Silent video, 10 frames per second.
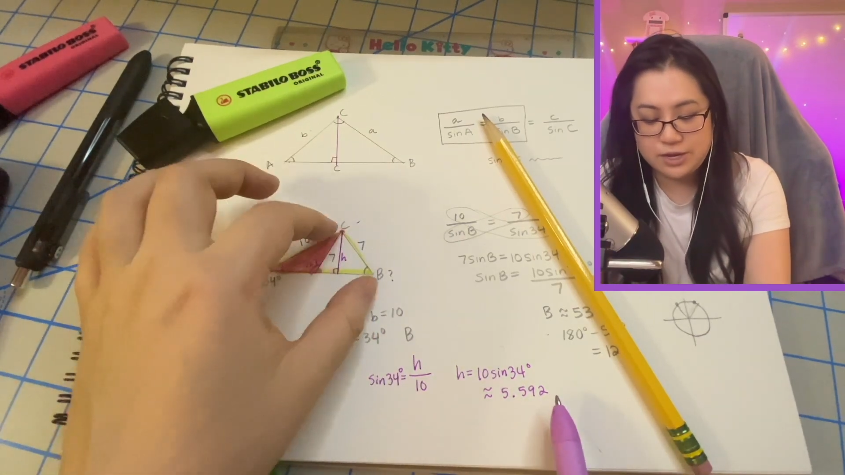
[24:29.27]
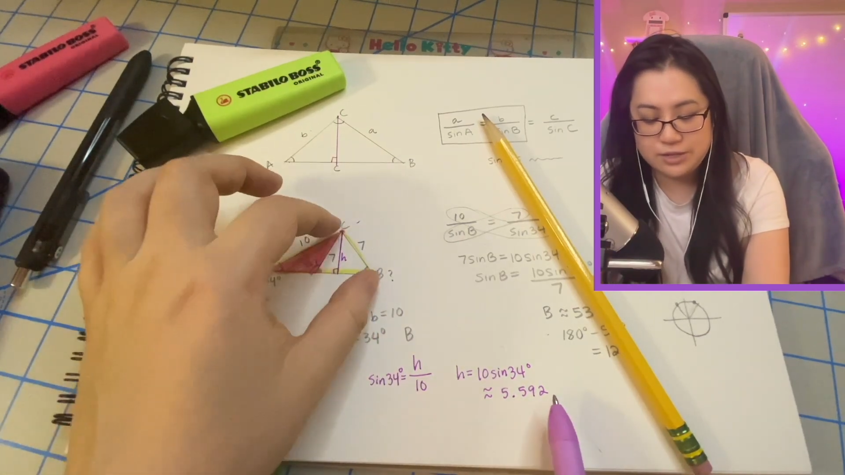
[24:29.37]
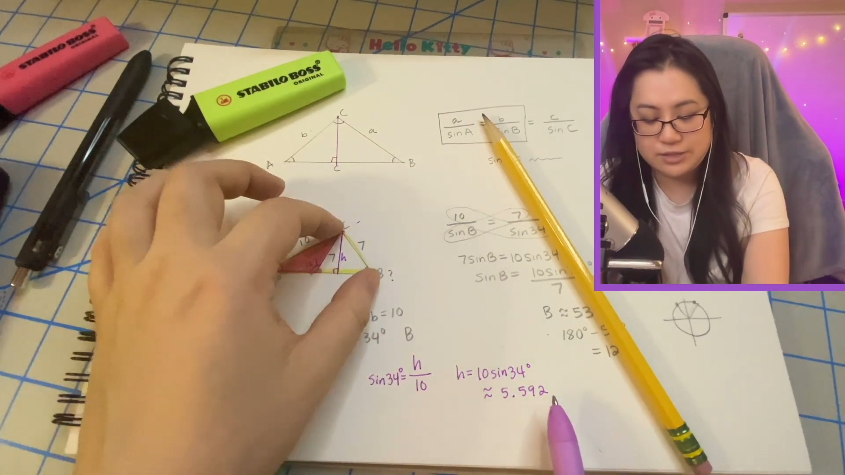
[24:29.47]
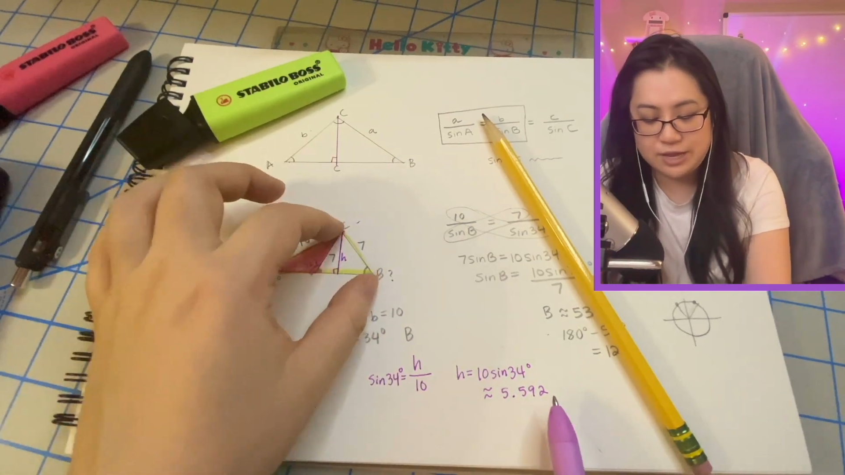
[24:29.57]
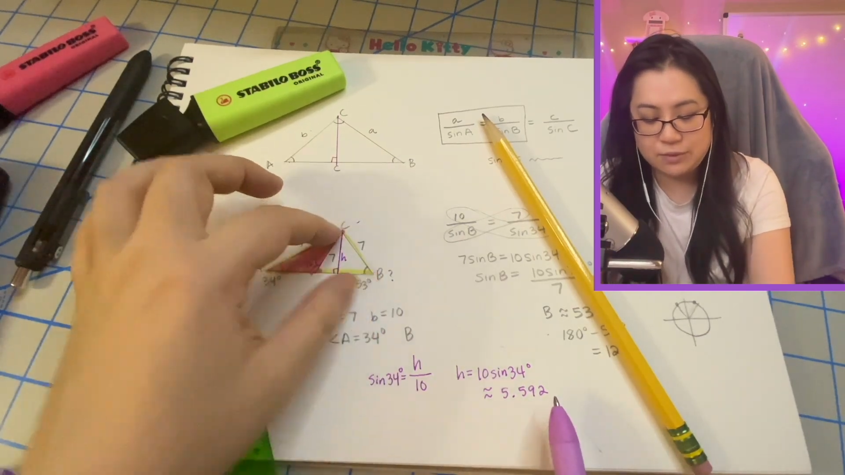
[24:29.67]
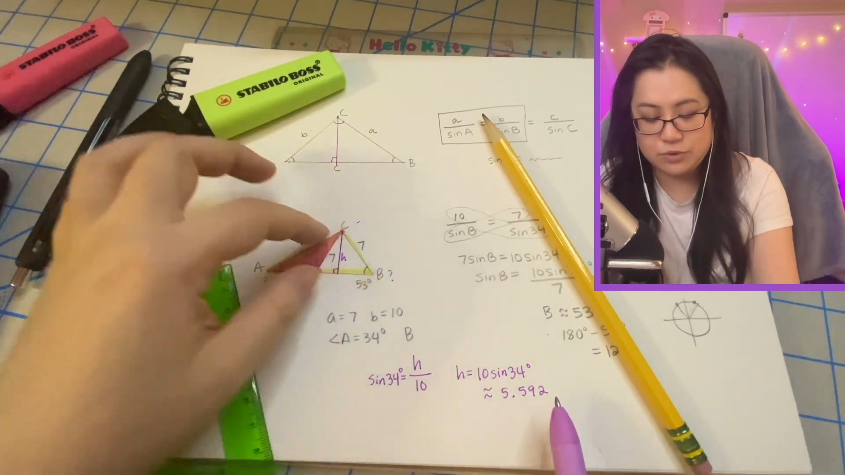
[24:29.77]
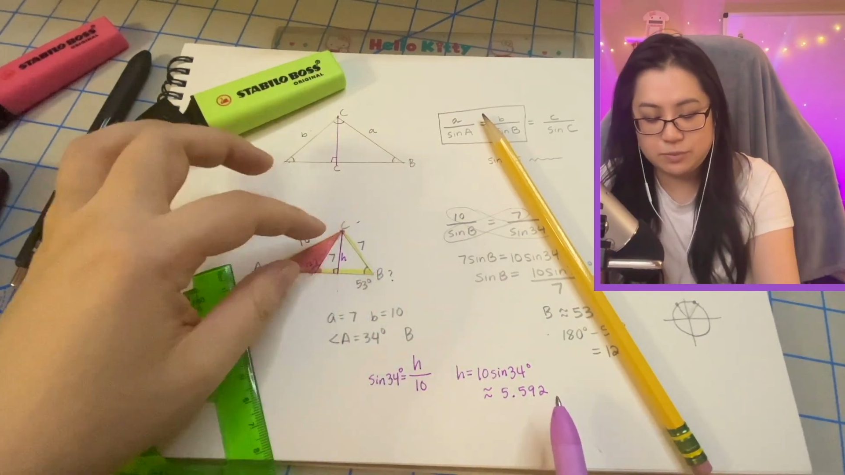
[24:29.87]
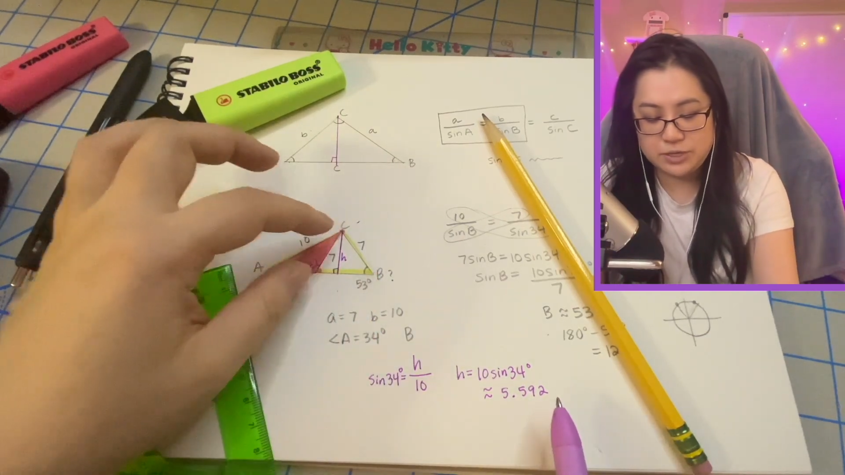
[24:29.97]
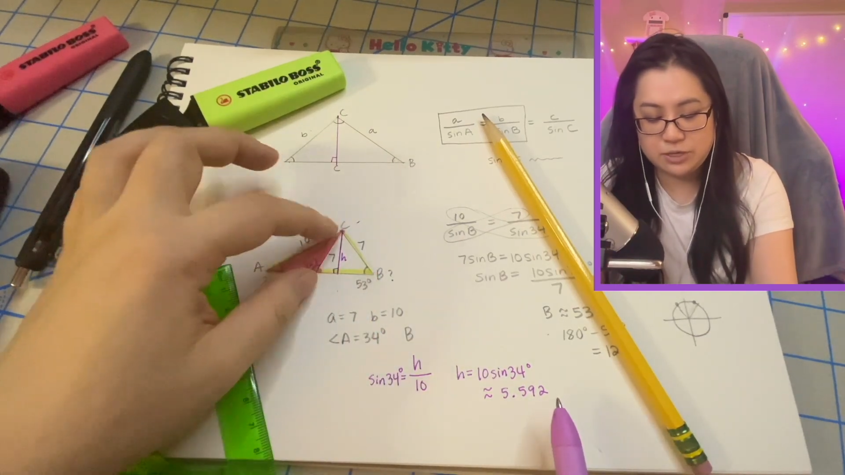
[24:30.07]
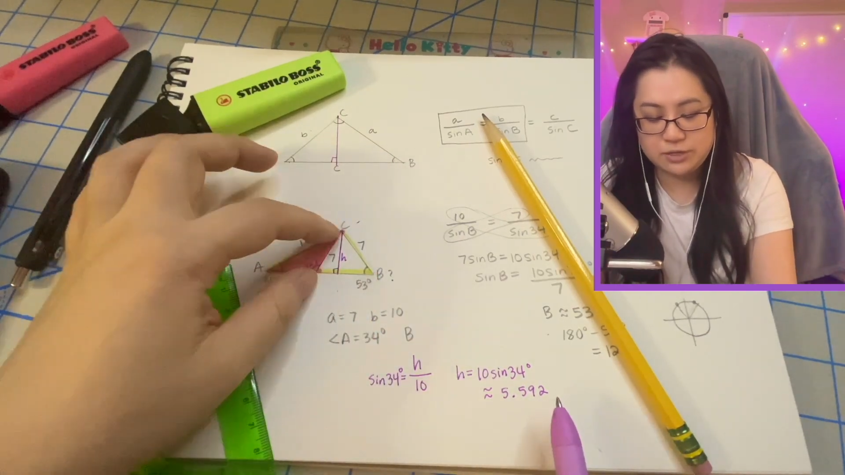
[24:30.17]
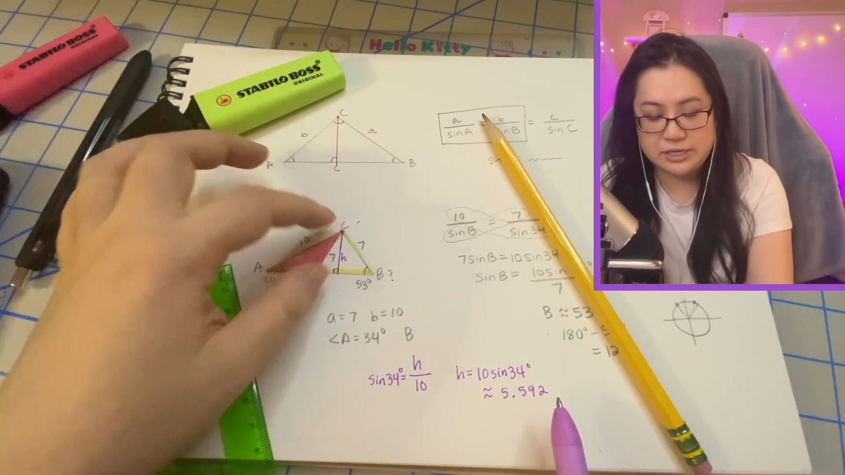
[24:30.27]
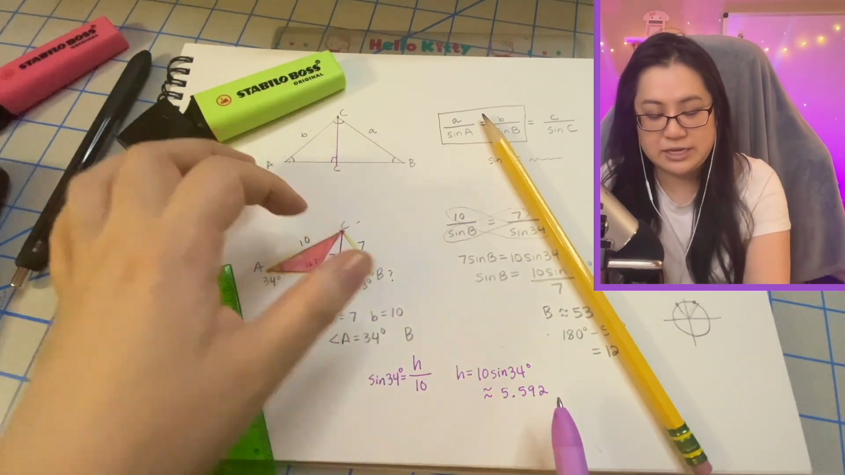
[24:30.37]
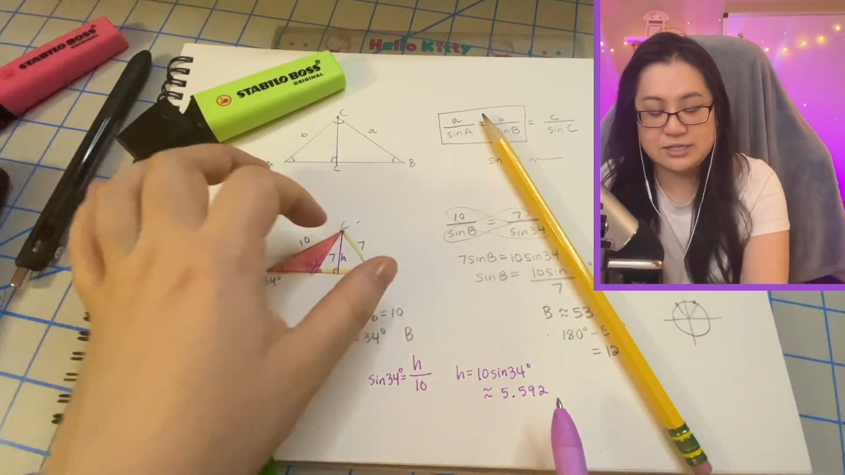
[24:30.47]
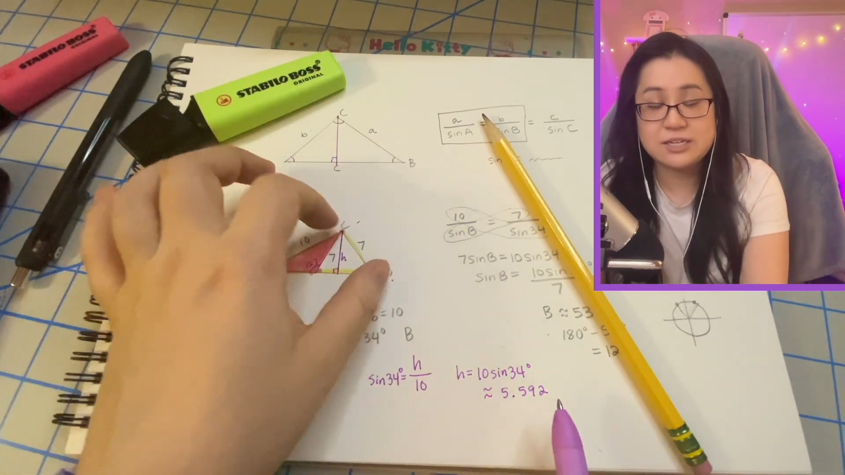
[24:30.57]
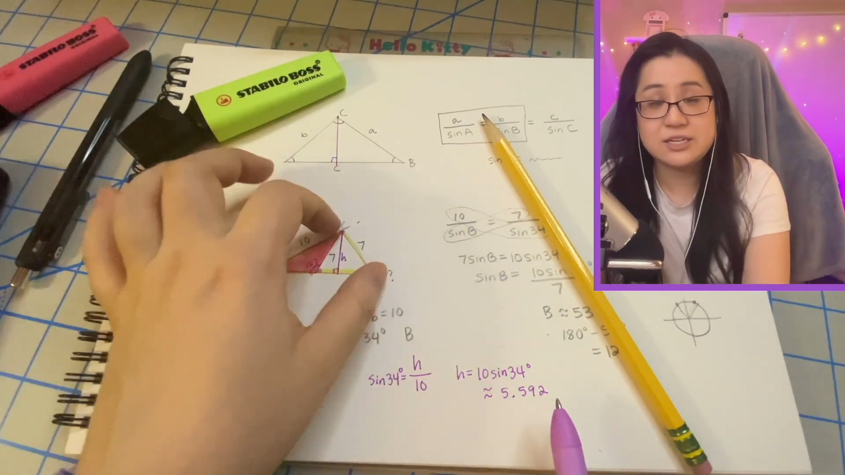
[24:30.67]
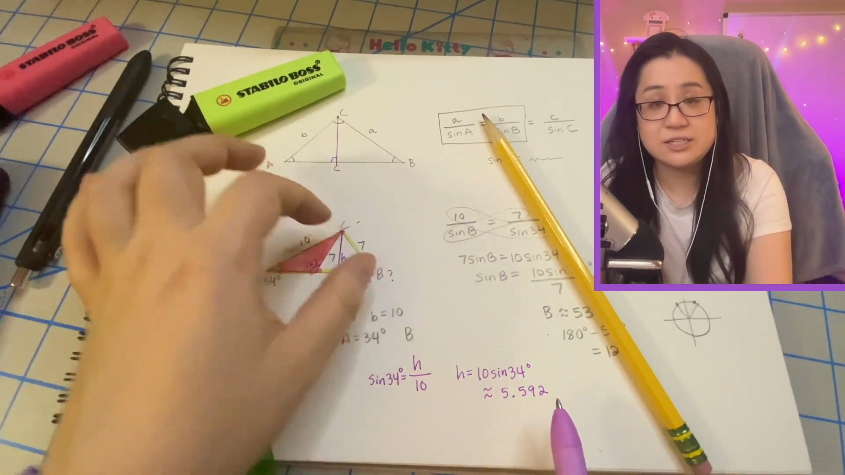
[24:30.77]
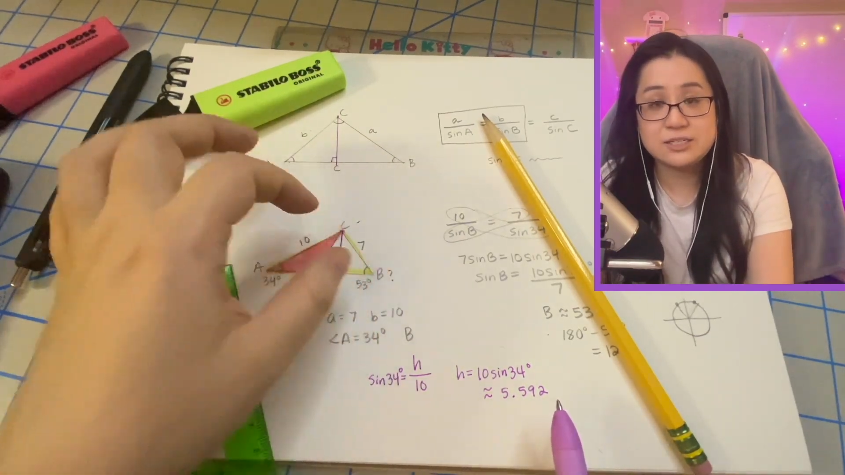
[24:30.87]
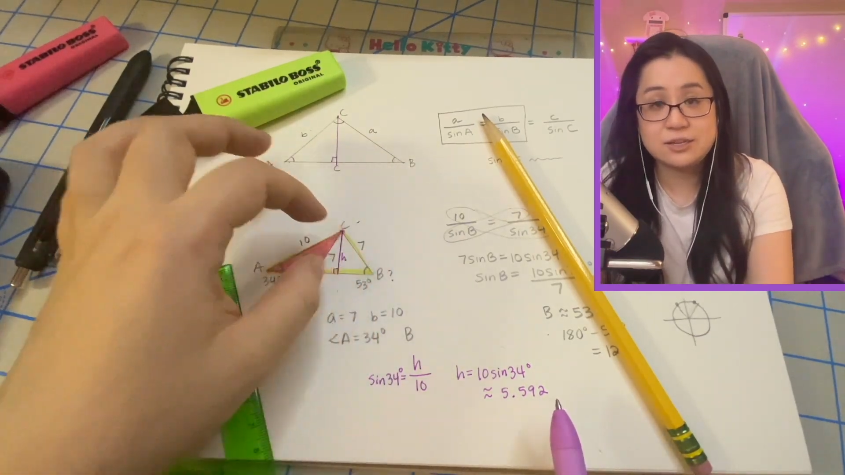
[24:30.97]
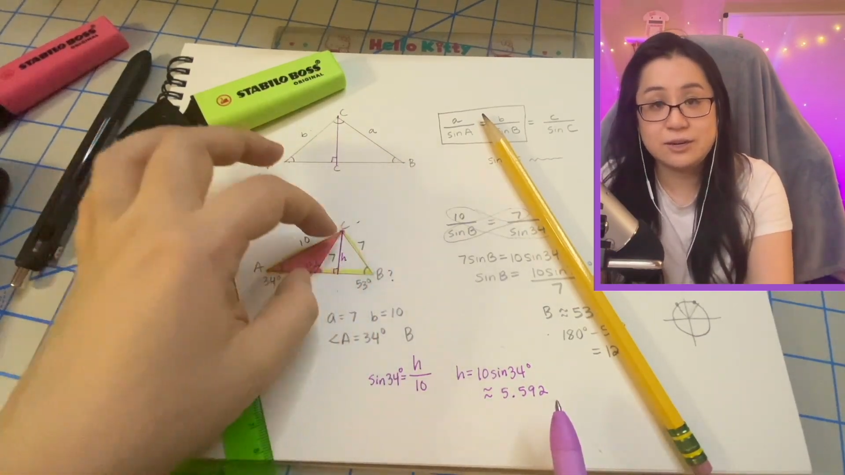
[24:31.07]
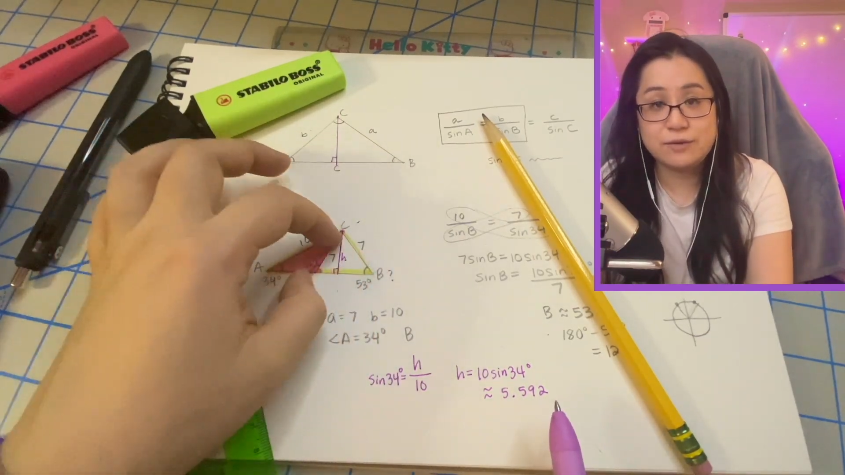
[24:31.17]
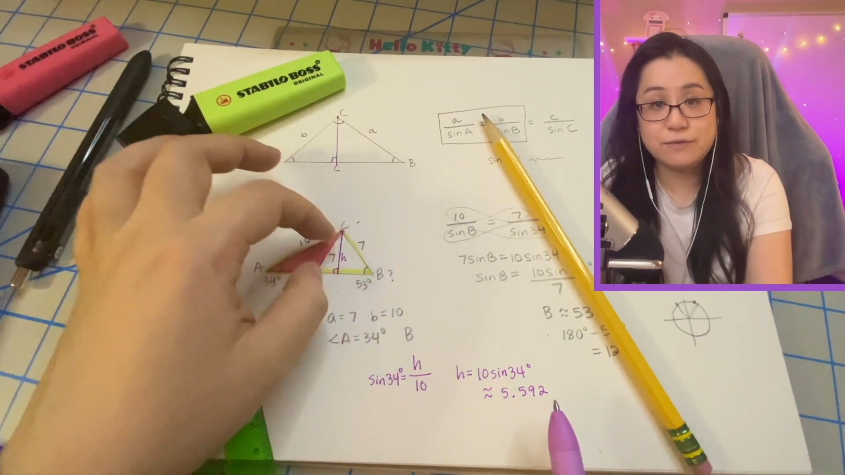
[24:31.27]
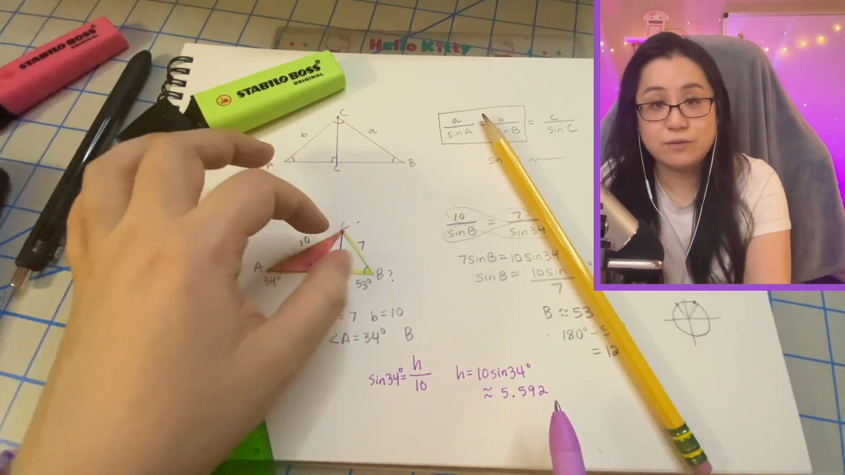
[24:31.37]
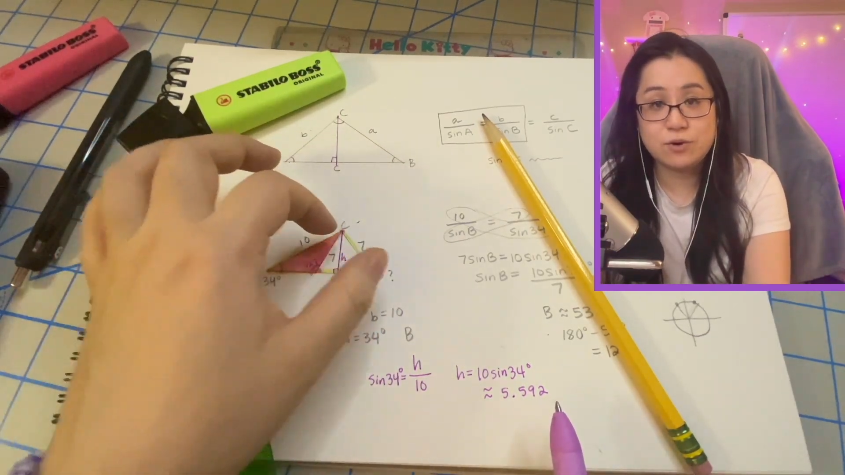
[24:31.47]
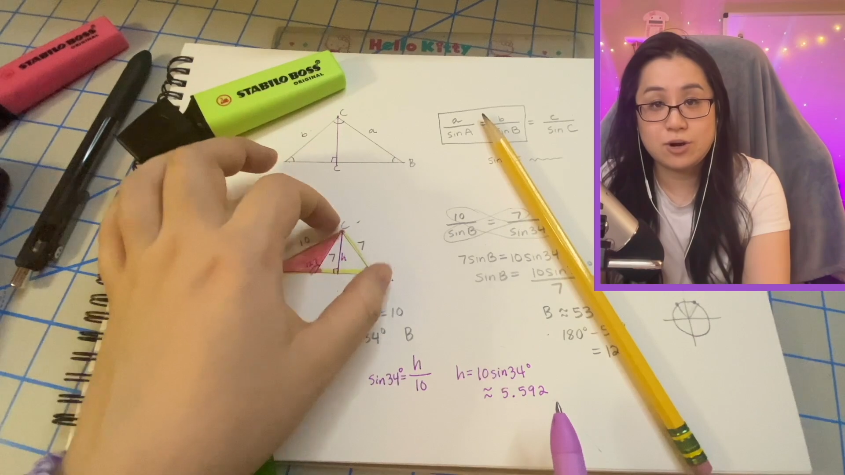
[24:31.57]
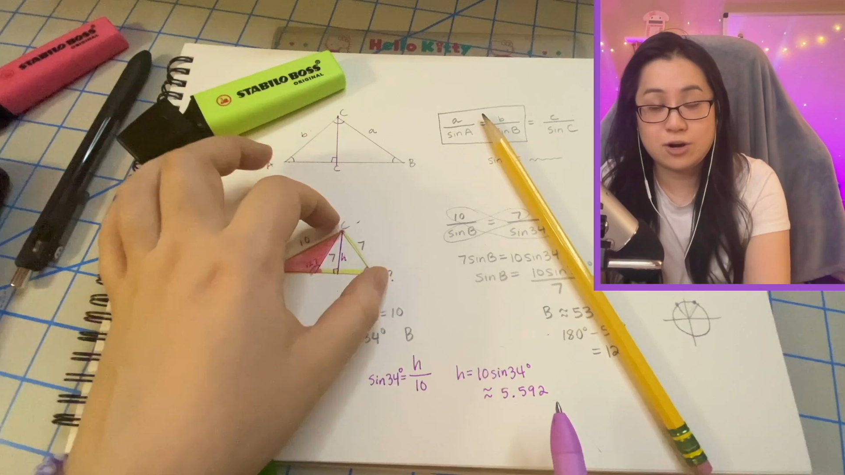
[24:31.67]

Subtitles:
that would be our candidate for